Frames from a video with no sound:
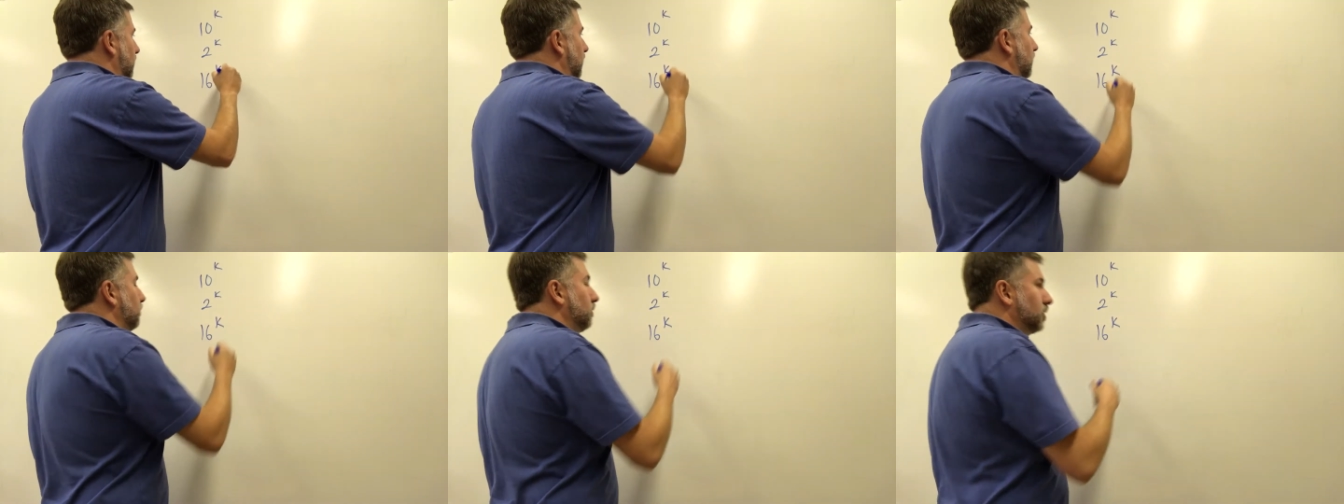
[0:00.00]

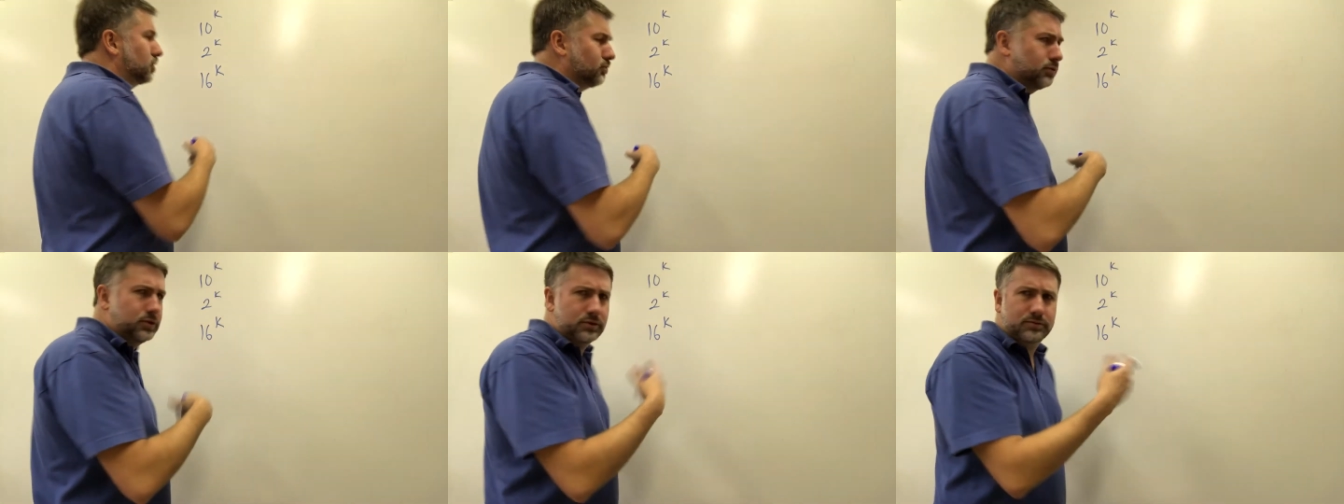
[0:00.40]
k,
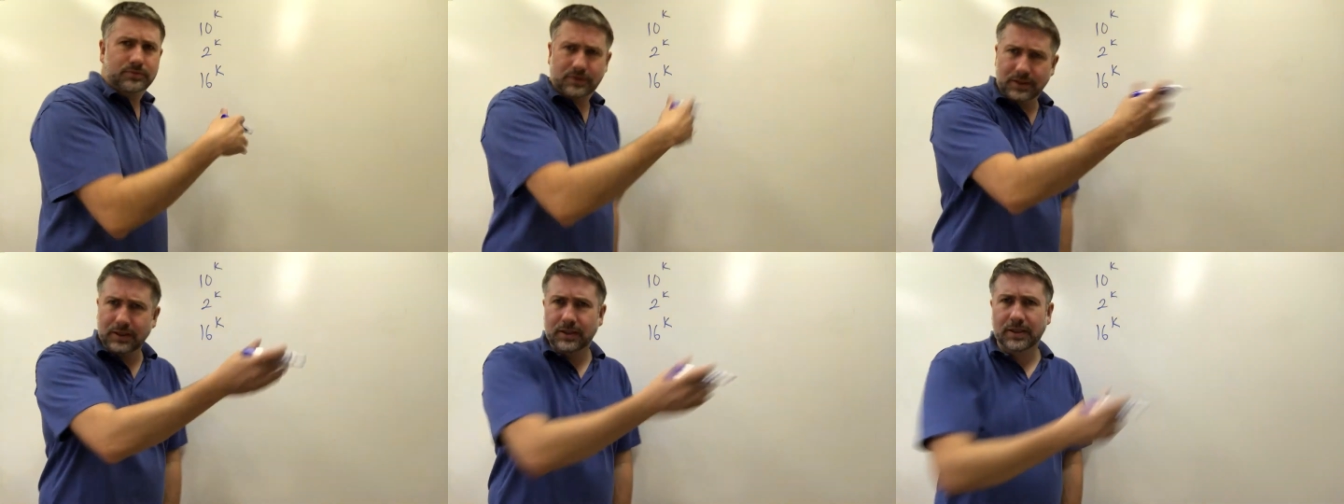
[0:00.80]
which we'll
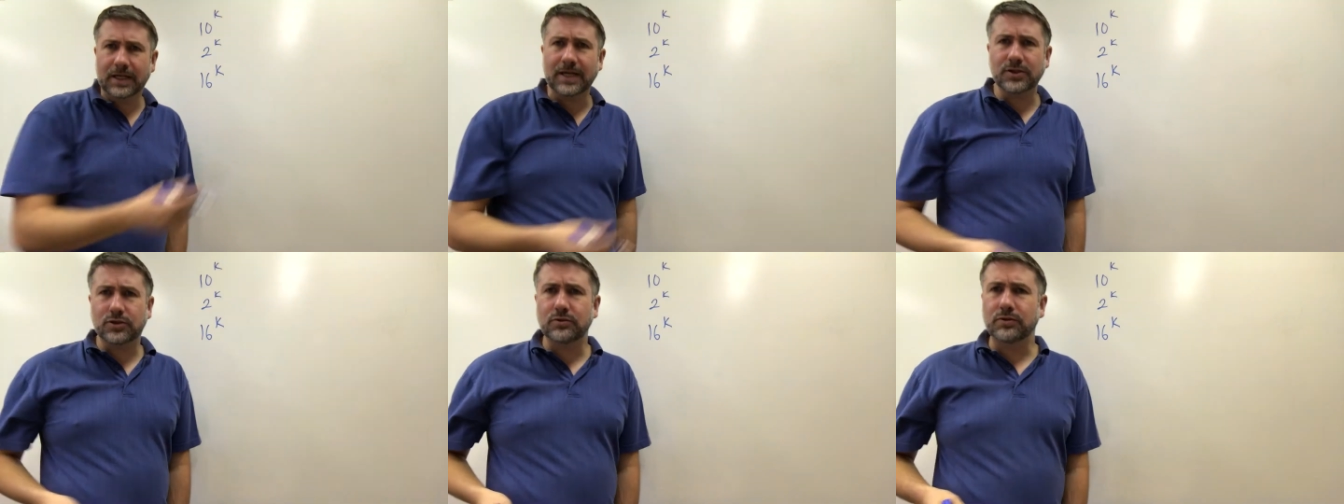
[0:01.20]

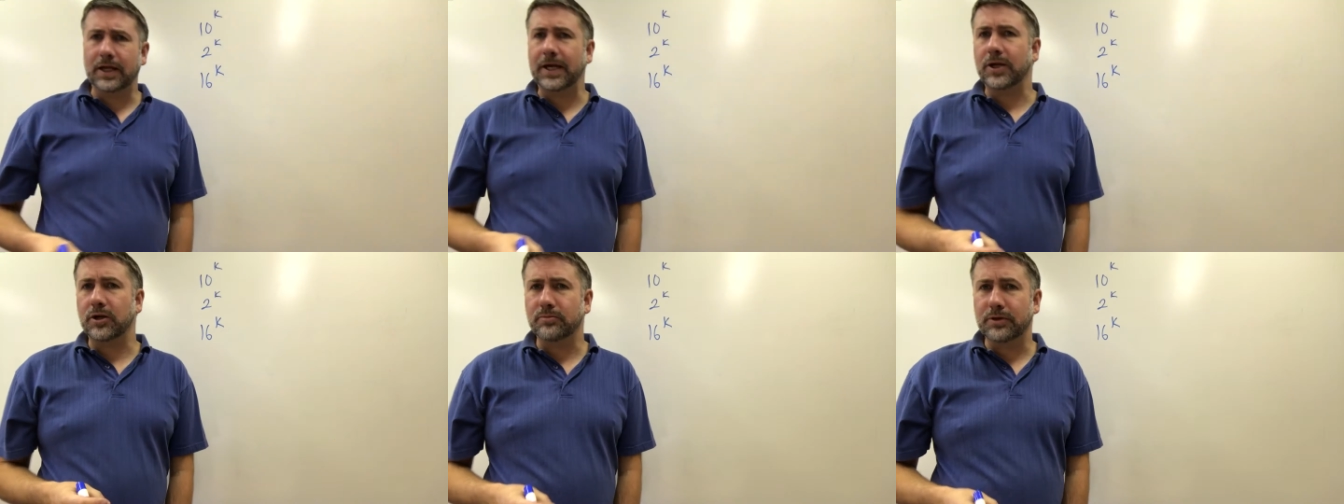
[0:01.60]
get to later,